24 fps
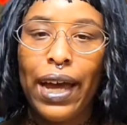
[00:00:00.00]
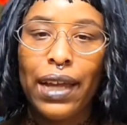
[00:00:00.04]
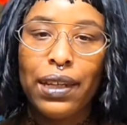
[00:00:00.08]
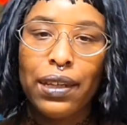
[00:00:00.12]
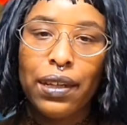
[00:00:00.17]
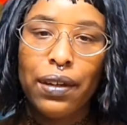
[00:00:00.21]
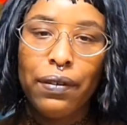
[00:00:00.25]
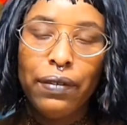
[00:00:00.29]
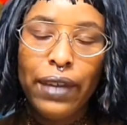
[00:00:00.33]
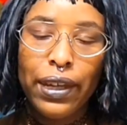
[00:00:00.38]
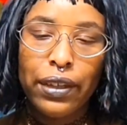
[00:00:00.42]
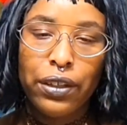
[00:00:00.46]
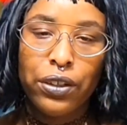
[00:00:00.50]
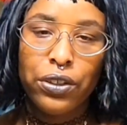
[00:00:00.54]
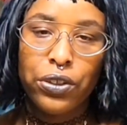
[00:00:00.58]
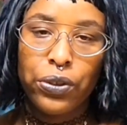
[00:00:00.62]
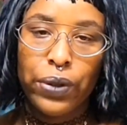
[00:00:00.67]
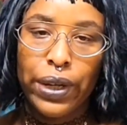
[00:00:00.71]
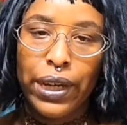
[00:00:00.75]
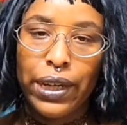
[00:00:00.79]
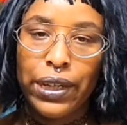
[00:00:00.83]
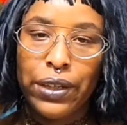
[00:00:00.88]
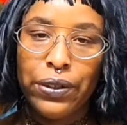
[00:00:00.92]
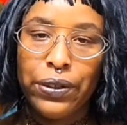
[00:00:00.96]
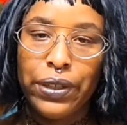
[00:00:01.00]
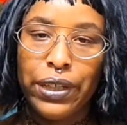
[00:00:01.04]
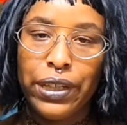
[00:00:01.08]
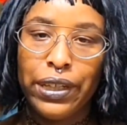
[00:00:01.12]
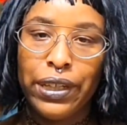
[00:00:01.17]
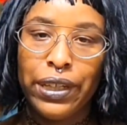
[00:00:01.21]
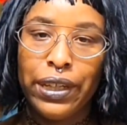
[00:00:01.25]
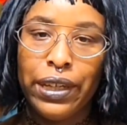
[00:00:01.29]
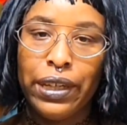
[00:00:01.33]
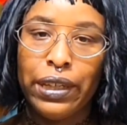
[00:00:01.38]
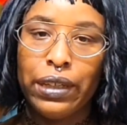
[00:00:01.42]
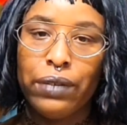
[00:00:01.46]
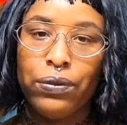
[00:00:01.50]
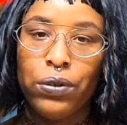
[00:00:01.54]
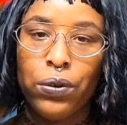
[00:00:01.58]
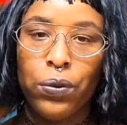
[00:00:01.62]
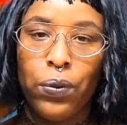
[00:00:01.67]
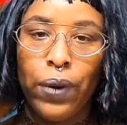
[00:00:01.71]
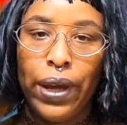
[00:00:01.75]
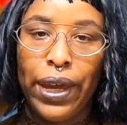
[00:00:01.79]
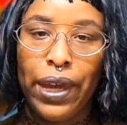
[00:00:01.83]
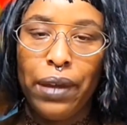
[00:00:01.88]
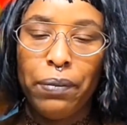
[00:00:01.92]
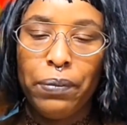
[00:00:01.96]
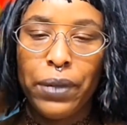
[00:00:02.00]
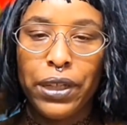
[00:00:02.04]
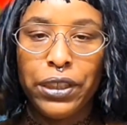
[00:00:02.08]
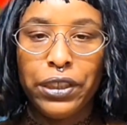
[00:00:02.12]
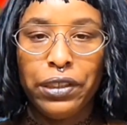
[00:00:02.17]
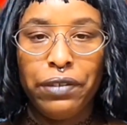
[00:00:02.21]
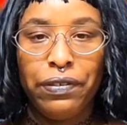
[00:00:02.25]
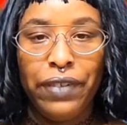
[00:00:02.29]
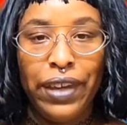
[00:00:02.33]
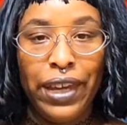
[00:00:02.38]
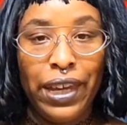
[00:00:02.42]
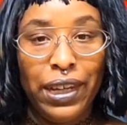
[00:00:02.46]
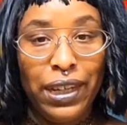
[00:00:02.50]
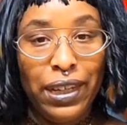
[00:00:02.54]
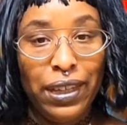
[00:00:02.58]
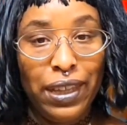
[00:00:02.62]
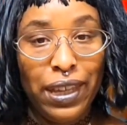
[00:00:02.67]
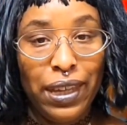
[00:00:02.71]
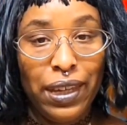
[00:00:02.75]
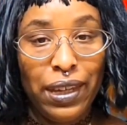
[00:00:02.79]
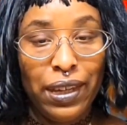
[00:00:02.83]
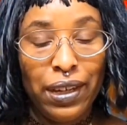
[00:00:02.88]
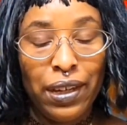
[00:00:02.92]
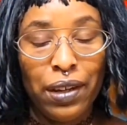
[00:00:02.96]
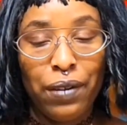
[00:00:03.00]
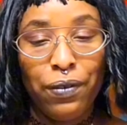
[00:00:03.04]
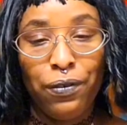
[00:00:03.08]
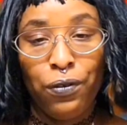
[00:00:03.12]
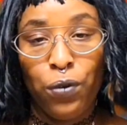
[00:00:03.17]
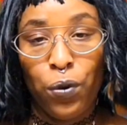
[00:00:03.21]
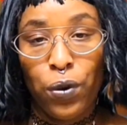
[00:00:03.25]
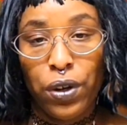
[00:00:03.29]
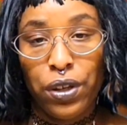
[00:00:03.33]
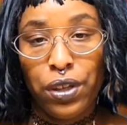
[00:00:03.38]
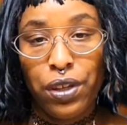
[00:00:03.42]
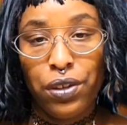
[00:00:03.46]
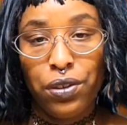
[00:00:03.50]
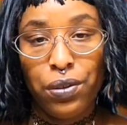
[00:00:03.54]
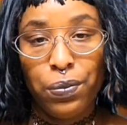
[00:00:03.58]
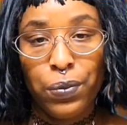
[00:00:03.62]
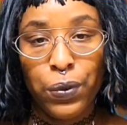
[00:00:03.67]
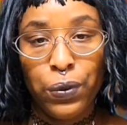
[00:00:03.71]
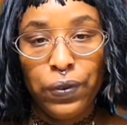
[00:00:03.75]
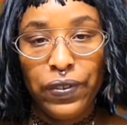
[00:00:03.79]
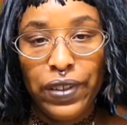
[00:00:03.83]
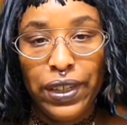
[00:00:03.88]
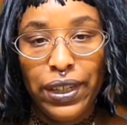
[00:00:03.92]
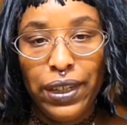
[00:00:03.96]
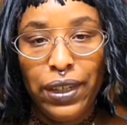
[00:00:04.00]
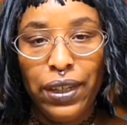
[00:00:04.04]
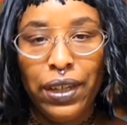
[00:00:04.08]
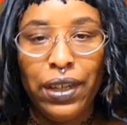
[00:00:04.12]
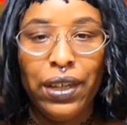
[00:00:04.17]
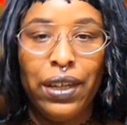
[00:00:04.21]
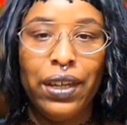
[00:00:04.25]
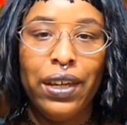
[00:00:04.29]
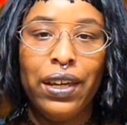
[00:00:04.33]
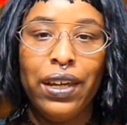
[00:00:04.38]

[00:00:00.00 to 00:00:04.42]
I love that the trailer didn't give away much of anything for this movie.